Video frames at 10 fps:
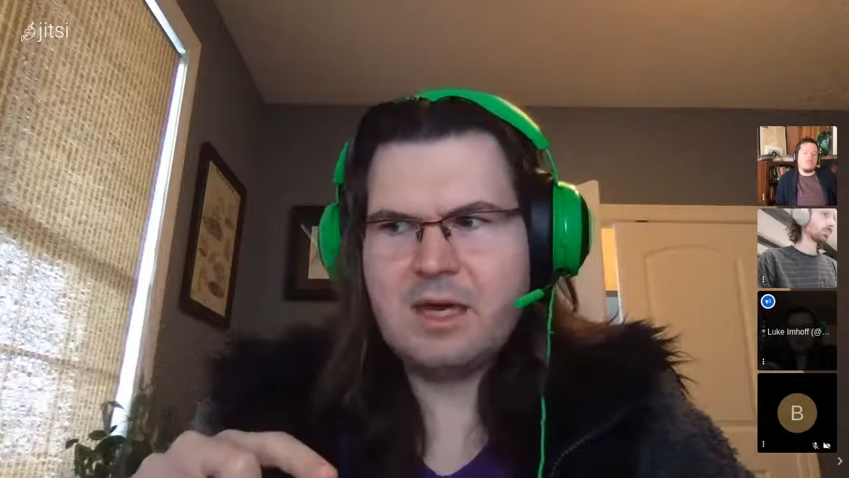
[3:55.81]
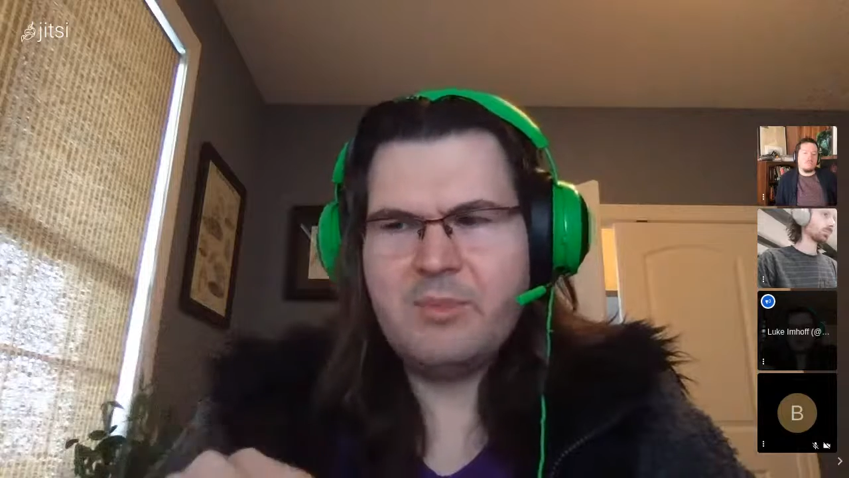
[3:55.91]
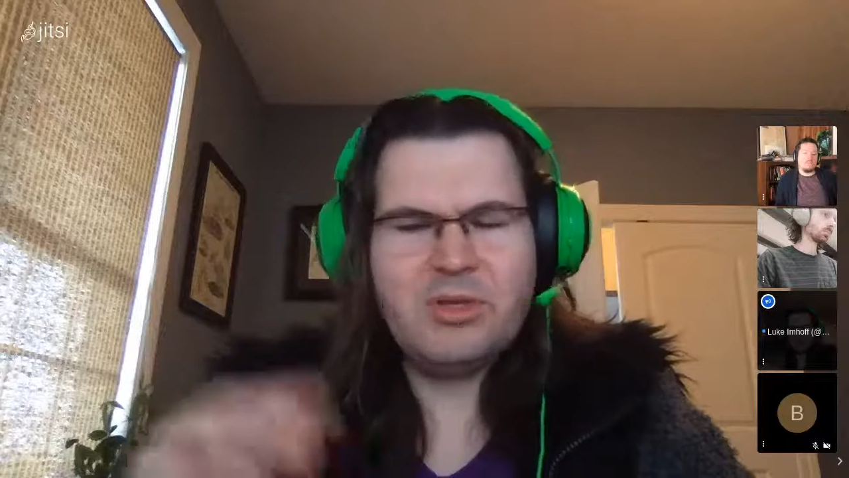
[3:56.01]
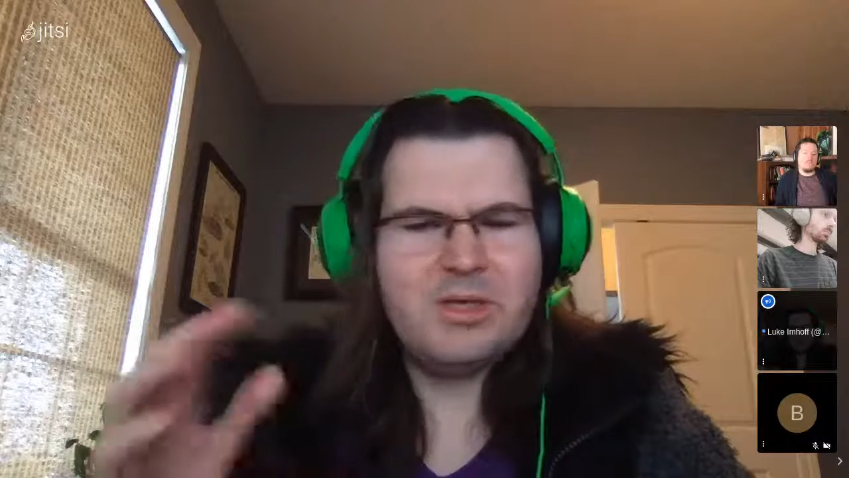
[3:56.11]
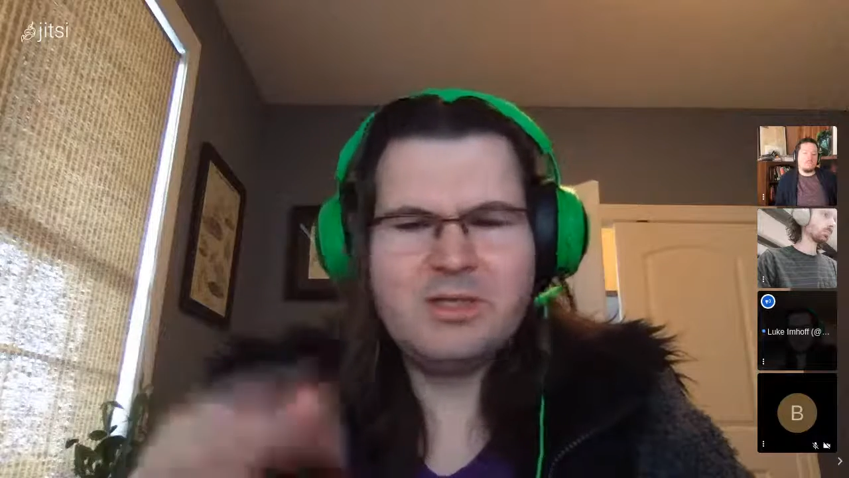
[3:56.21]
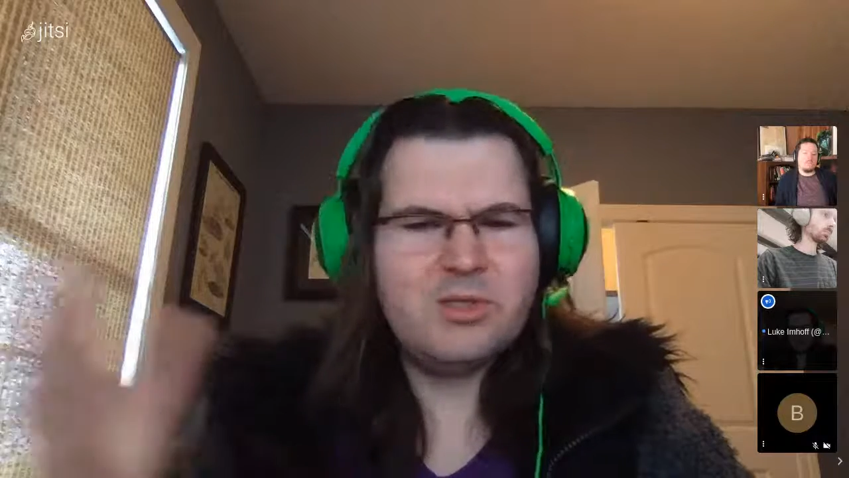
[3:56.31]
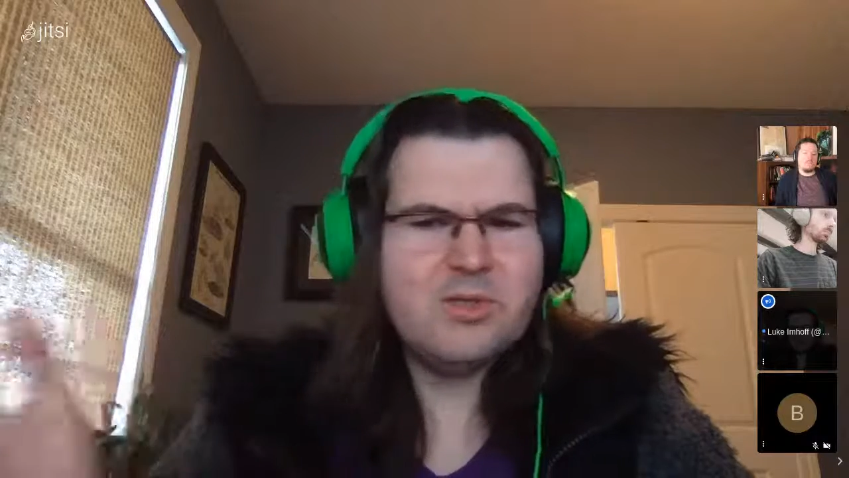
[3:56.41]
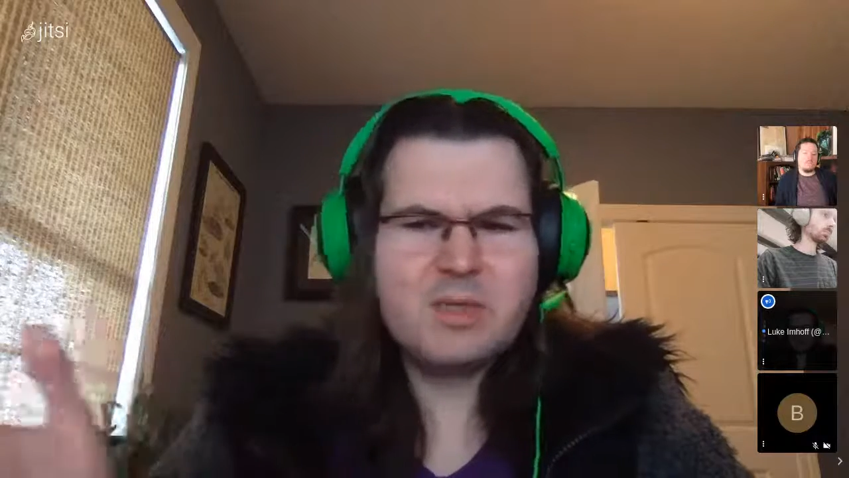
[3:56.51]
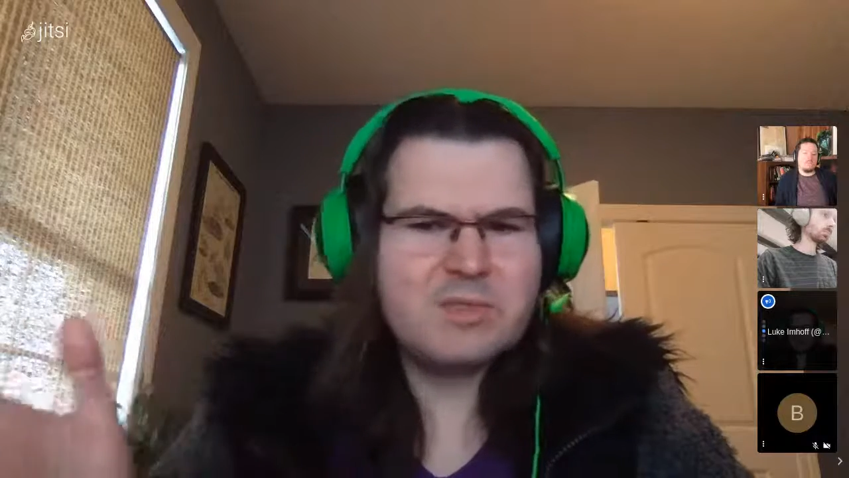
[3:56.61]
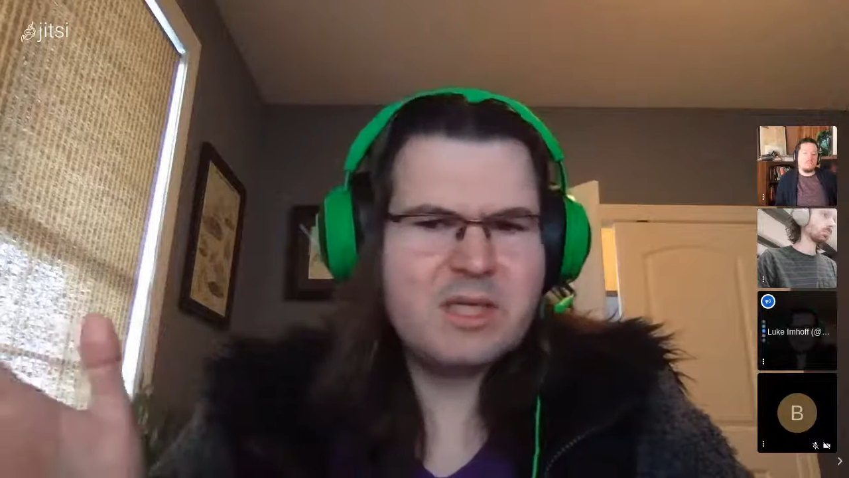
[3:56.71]
ability to do
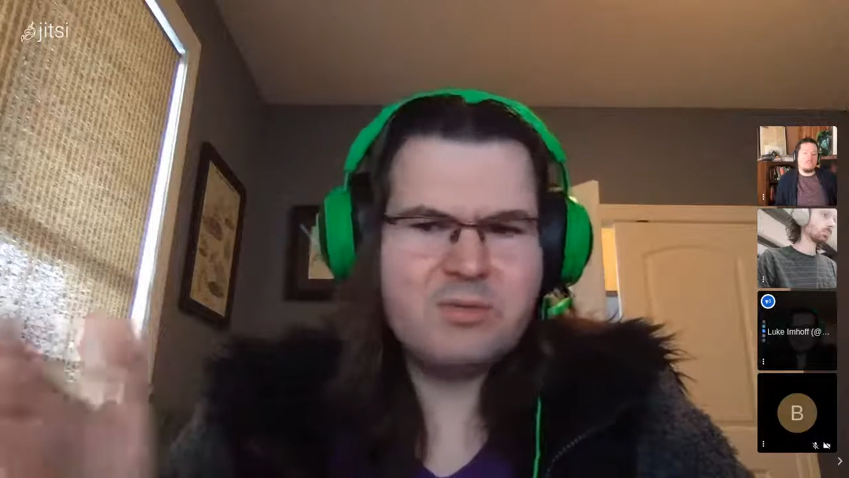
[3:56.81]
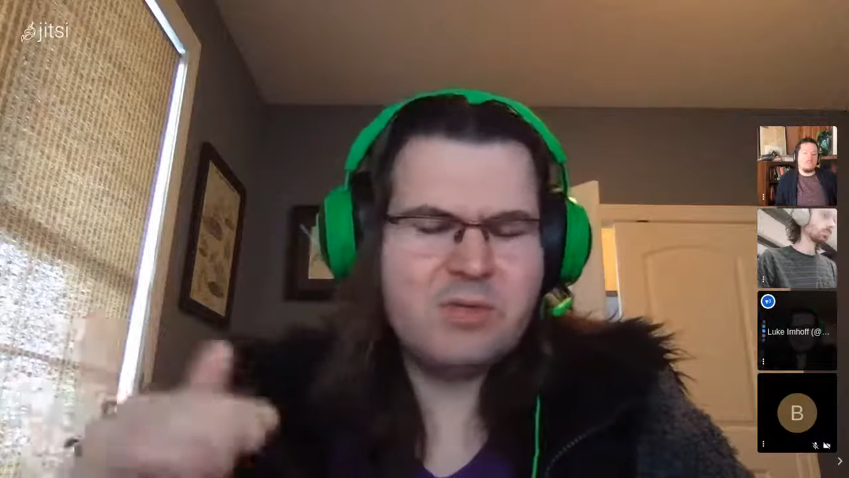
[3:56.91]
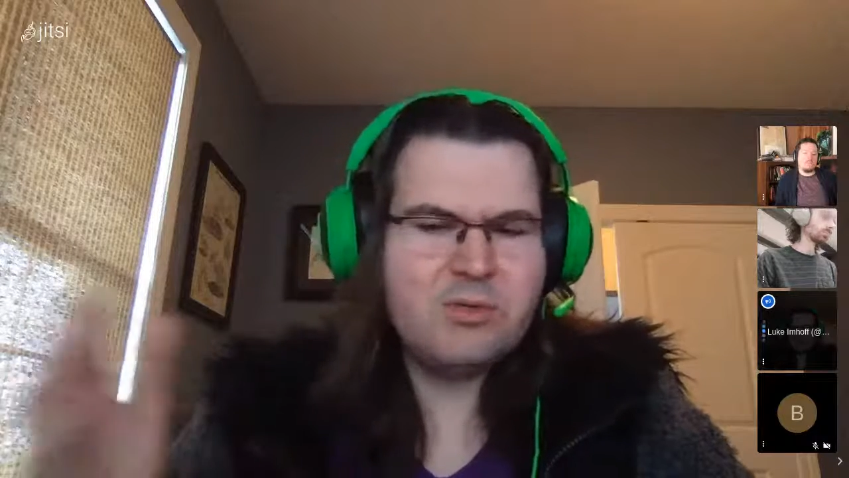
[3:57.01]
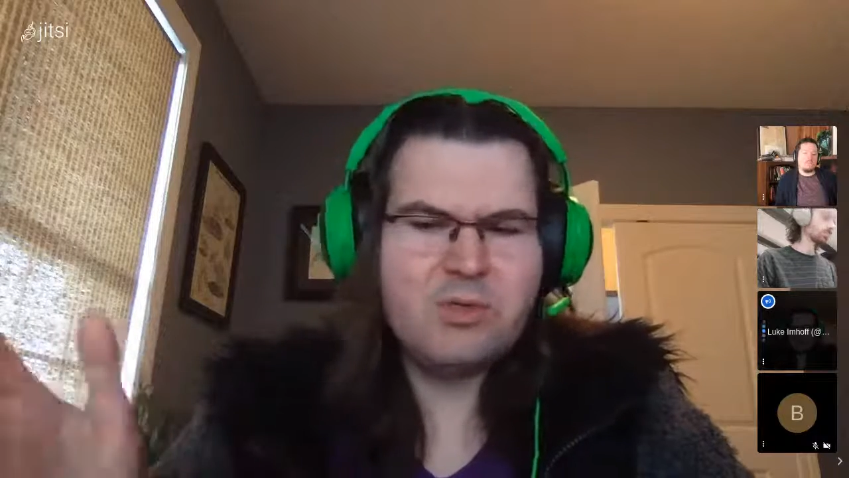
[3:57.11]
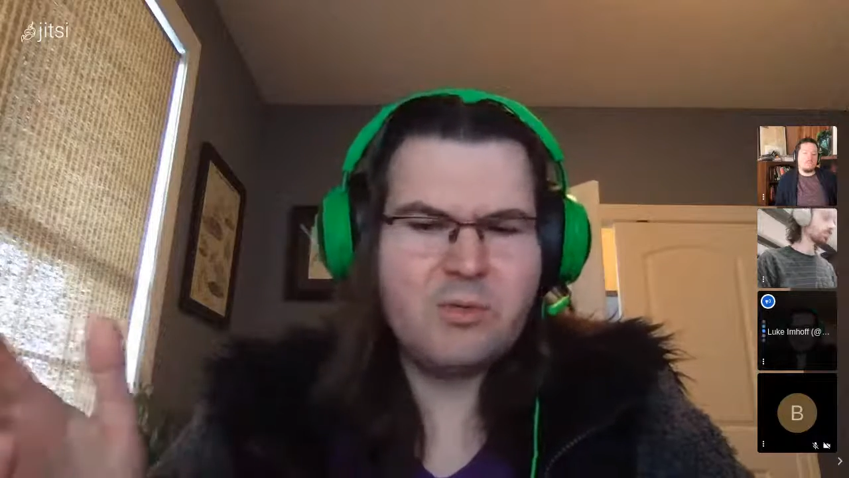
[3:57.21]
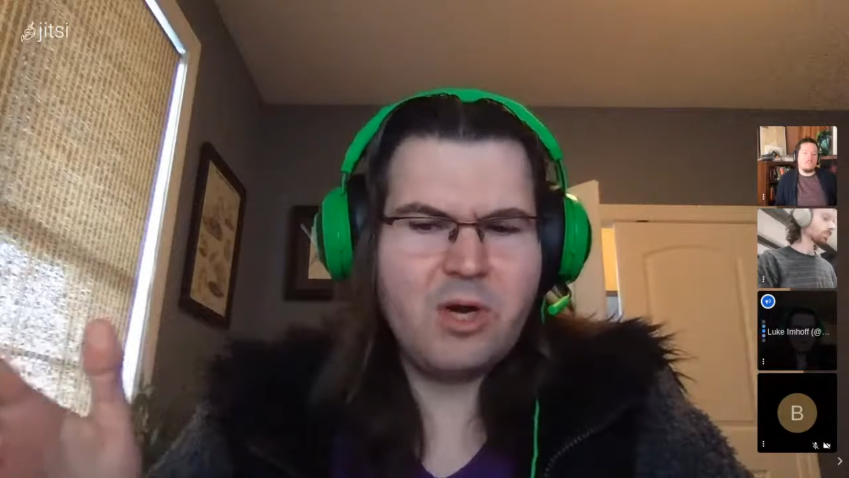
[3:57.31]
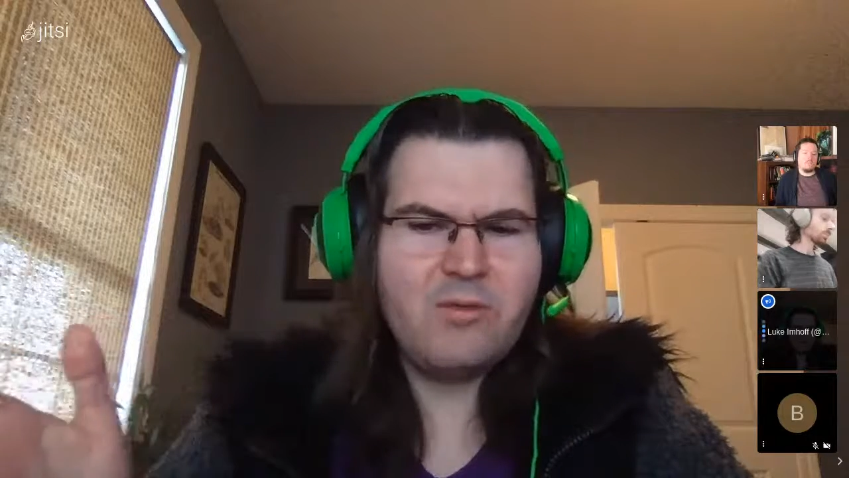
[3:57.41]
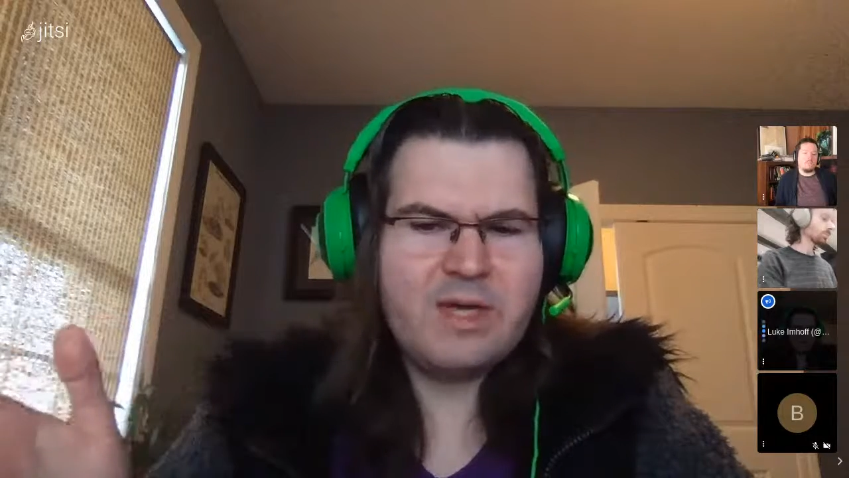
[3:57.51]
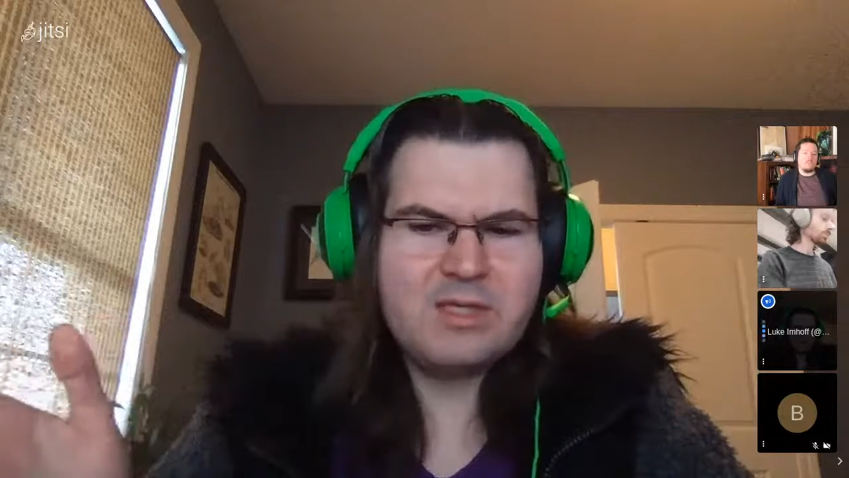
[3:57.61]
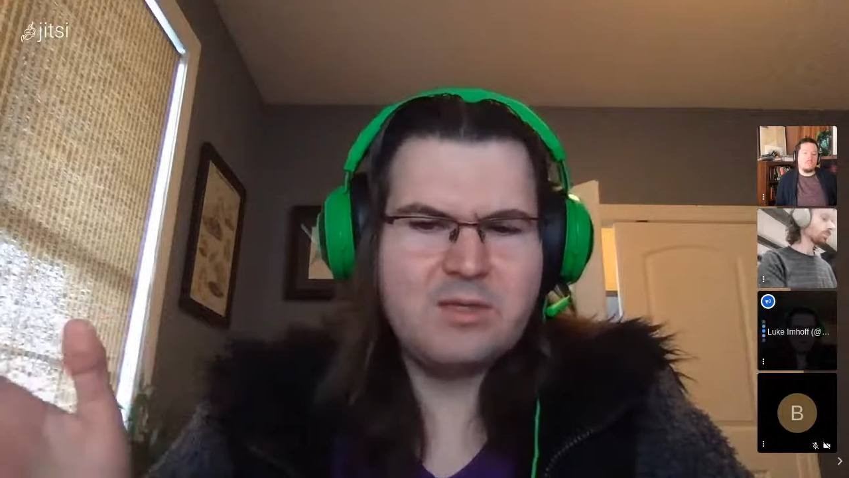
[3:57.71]
some stuff they were doing in
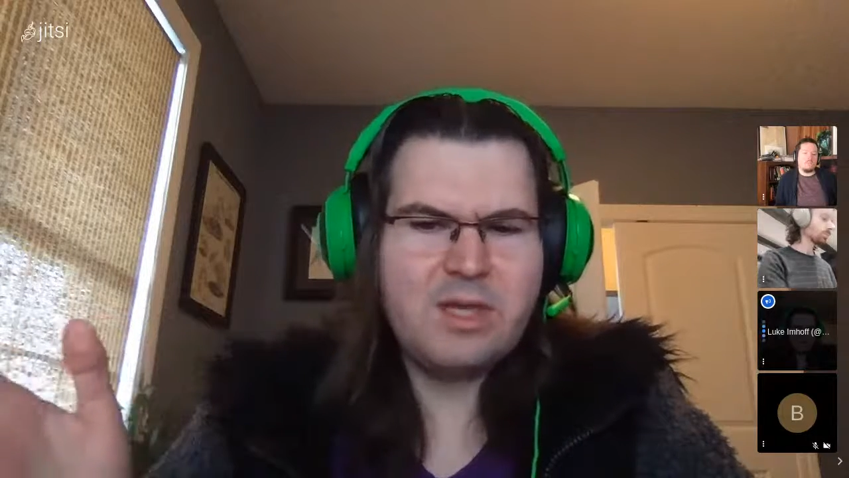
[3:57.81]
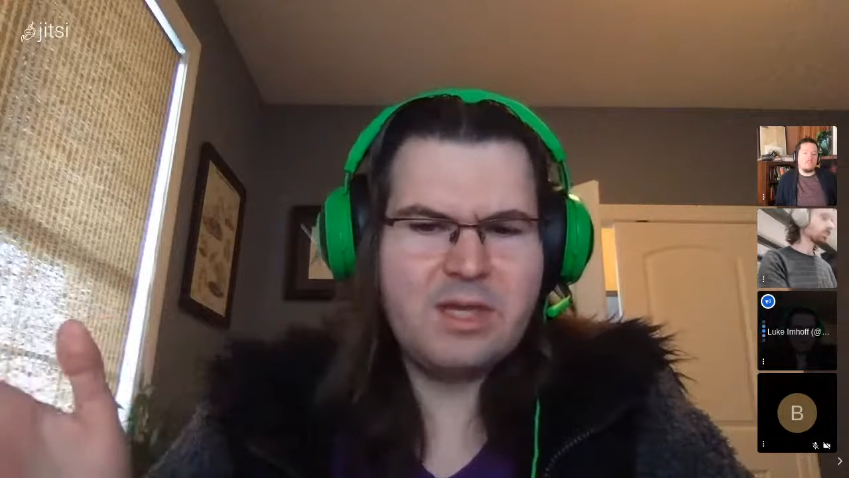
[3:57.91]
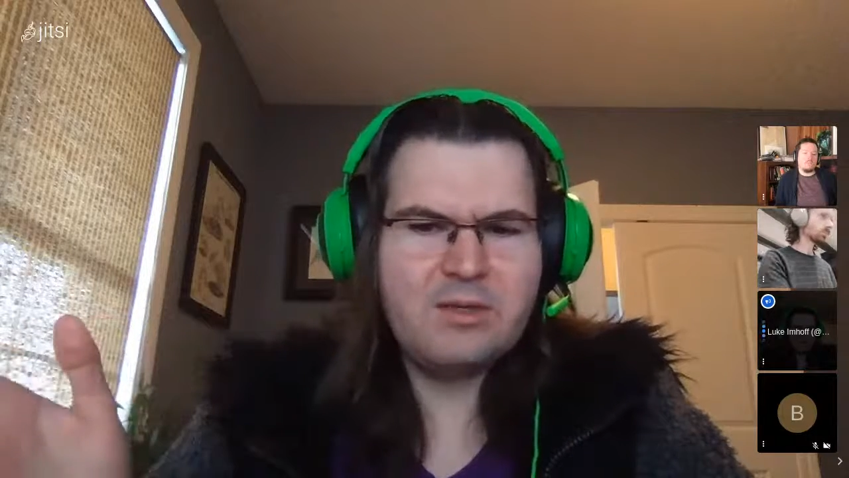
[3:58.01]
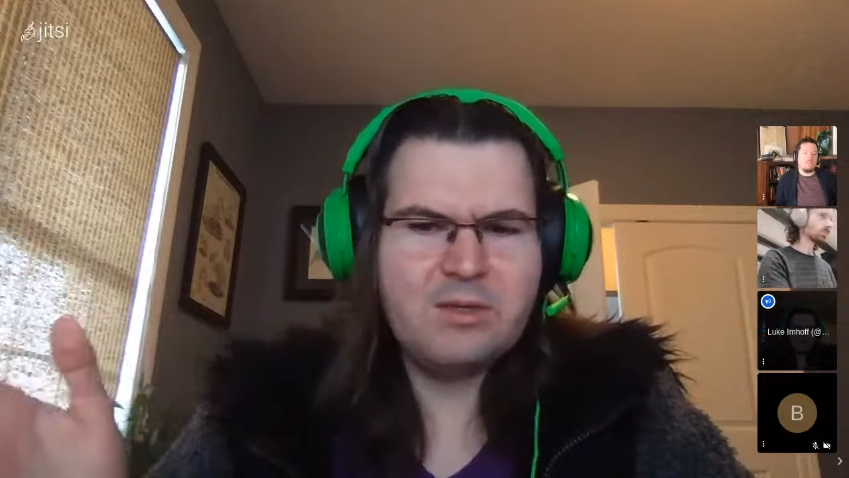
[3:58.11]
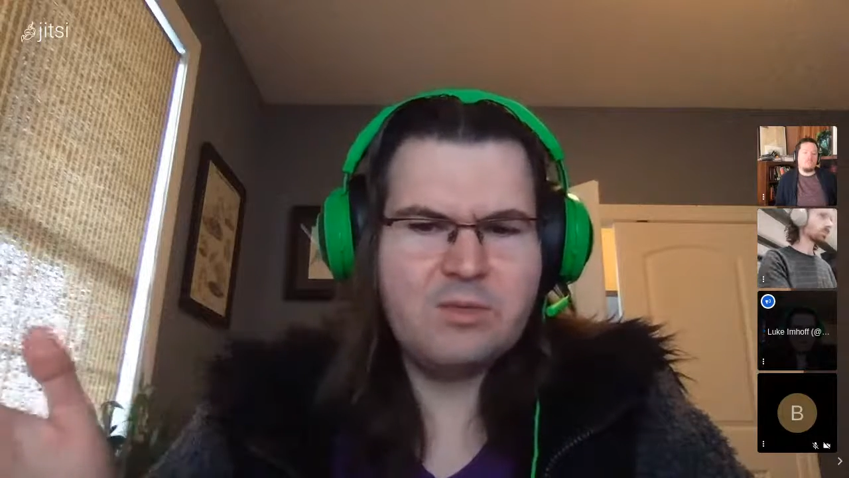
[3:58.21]
RawVec, so like